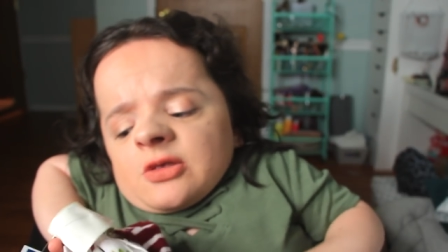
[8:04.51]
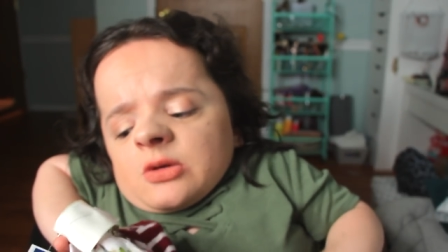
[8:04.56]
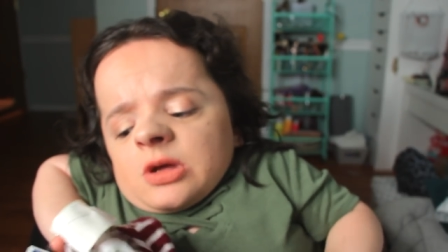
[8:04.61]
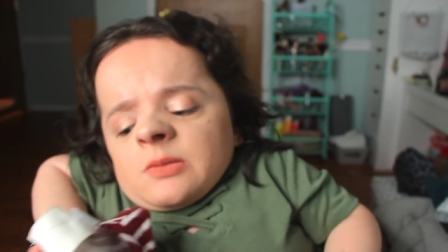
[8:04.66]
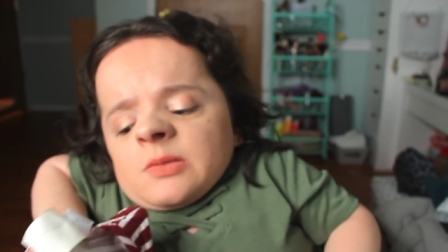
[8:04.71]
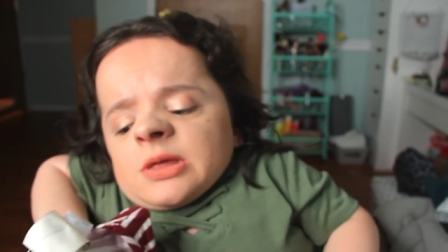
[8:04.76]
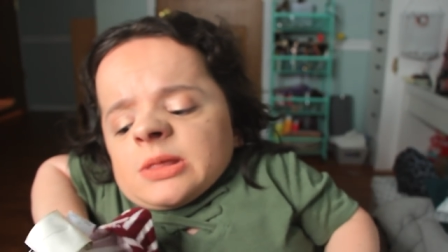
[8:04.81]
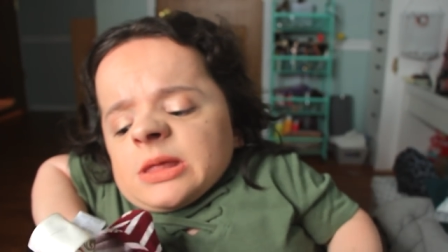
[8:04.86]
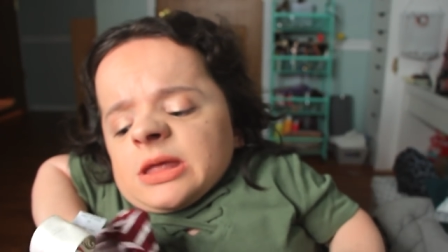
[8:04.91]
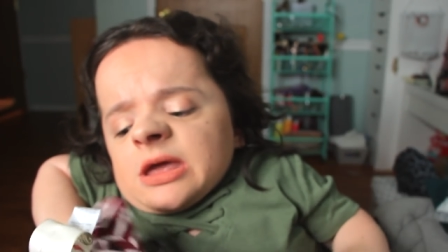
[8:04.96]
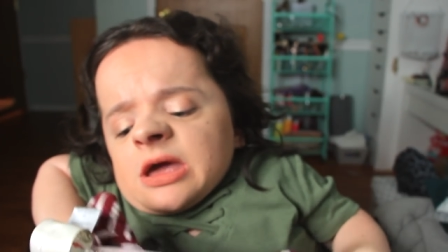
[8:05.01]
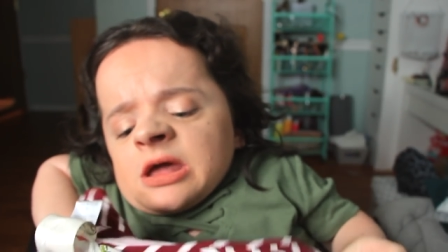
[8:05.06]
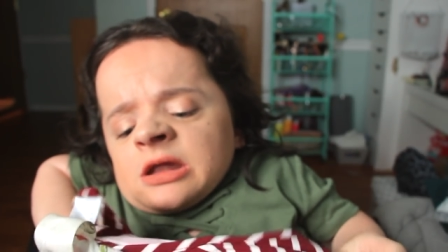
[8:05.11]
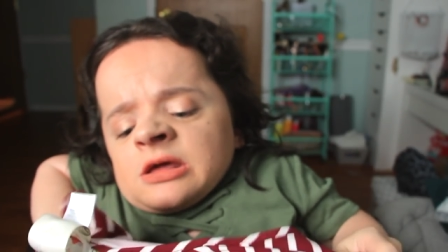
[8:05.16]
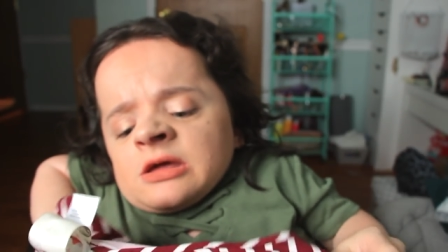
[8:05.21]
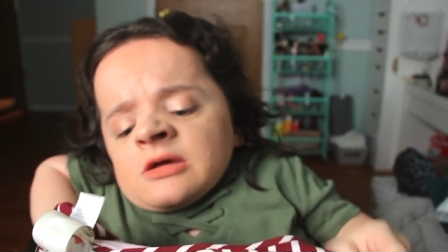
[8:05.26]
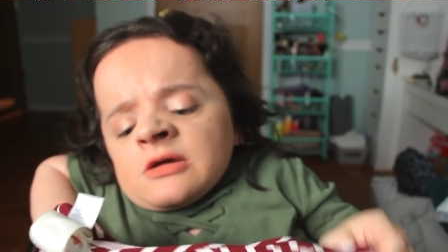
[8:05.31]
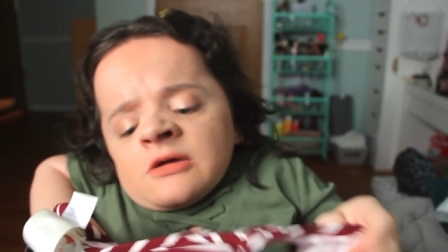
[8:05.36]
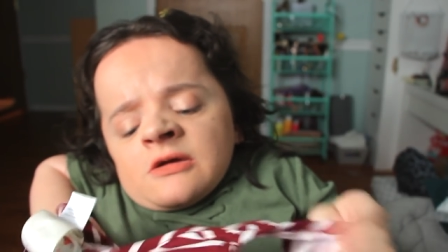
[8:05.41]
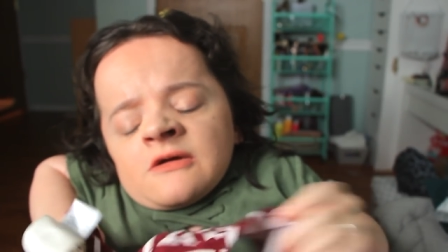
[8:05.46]
So I mainly
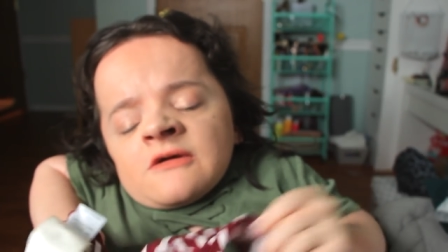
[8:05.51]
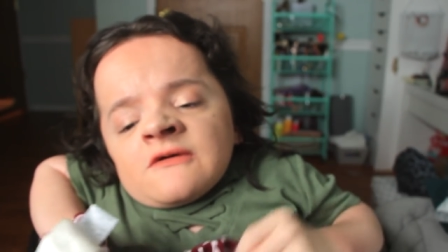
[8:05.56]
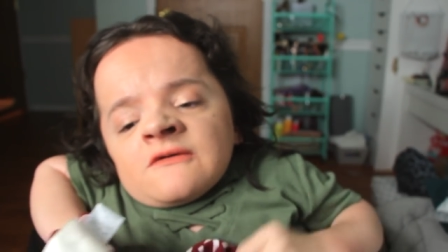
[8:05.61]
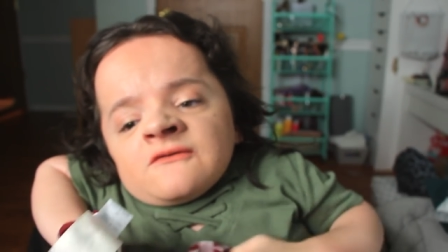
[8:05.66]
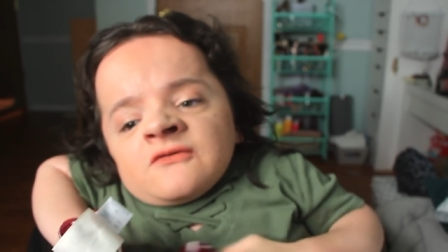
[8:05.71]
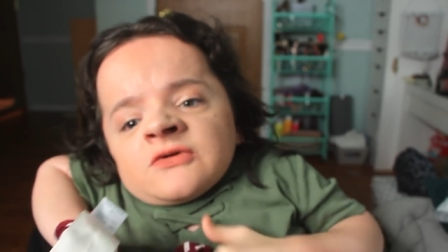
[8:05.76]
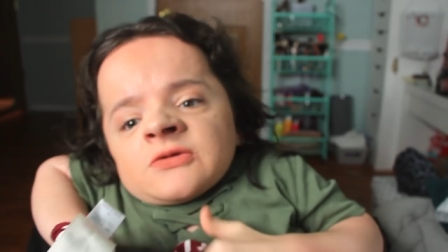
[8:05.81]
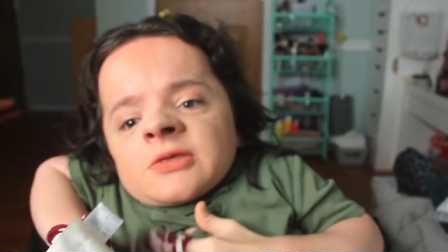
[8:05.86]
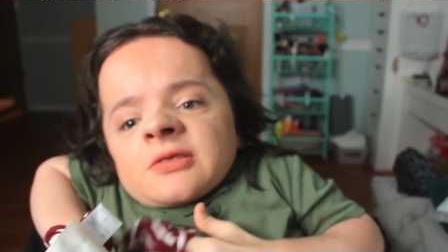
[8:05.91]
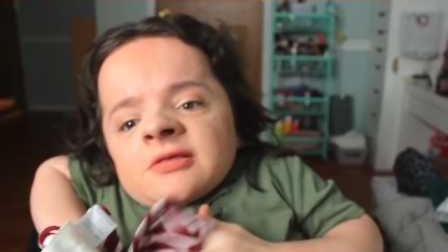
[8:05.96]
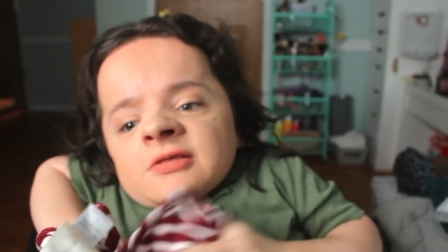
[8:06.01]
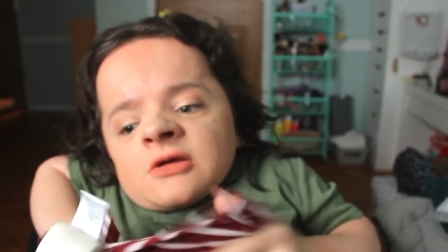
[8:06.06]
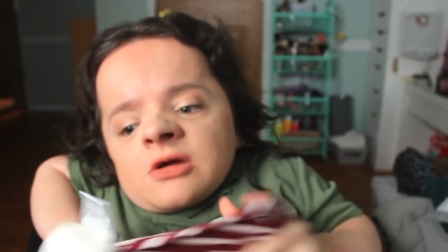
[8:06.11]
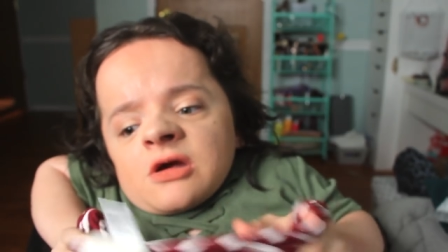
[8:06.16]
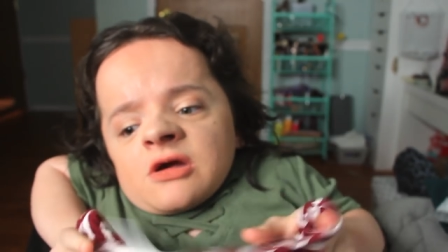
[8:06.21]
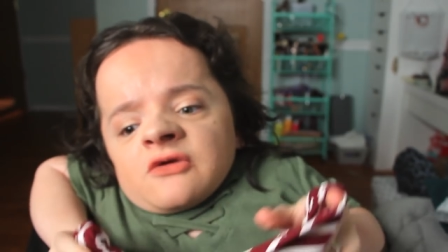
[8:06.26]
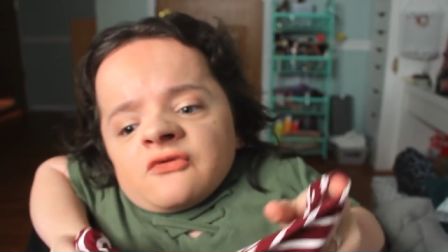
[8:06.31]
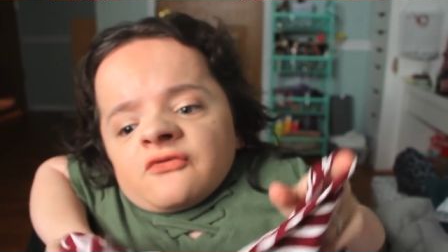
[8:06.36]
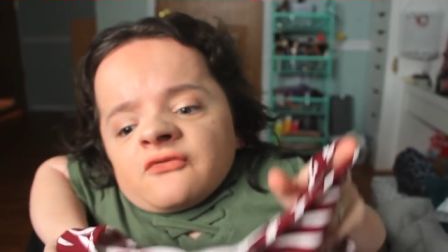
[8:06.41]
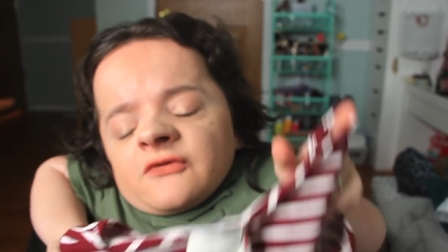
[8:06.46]
got it with a
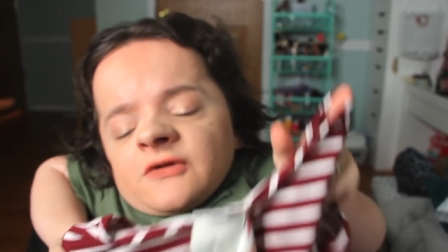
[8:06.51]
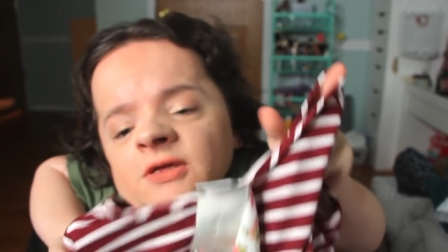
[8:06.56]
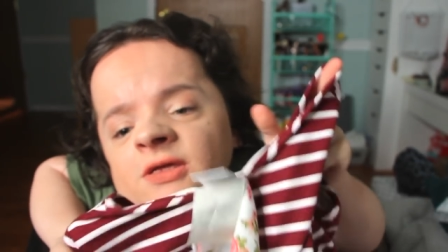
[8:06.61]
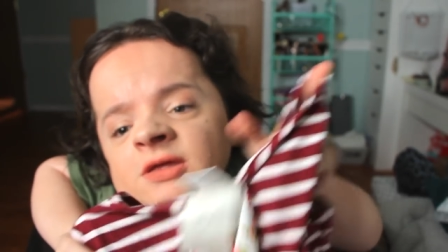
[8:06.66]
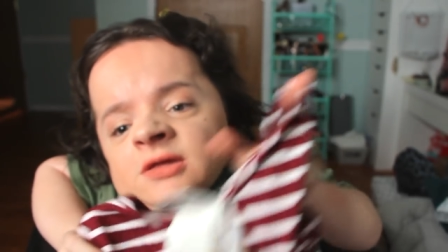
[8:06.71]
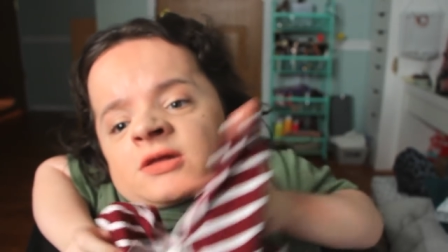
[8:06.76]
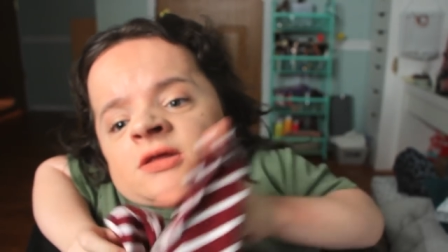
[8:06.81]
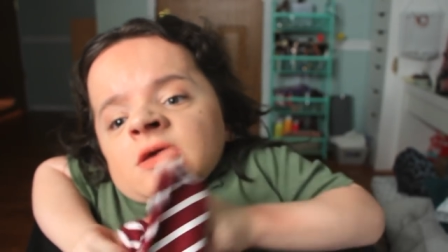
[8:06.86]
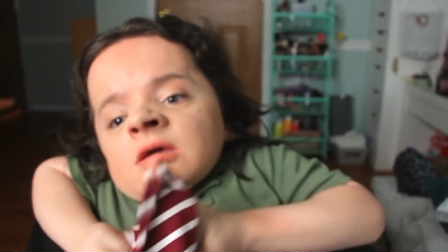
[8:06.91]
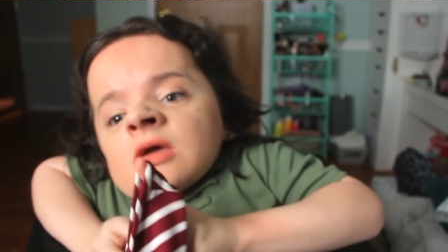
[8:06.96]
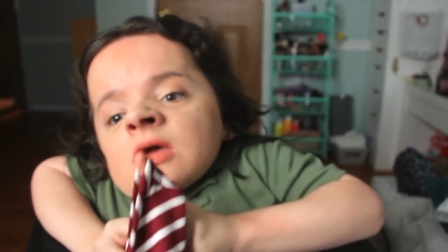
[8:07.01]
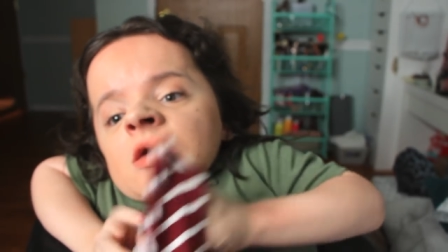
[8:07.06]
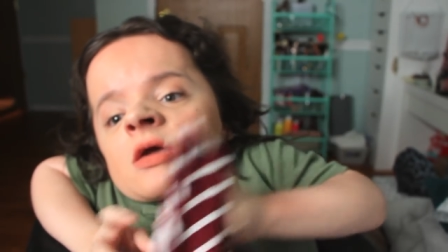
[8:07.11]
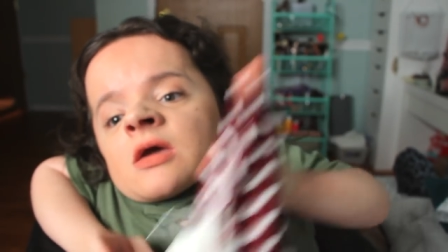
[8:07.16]
scarf and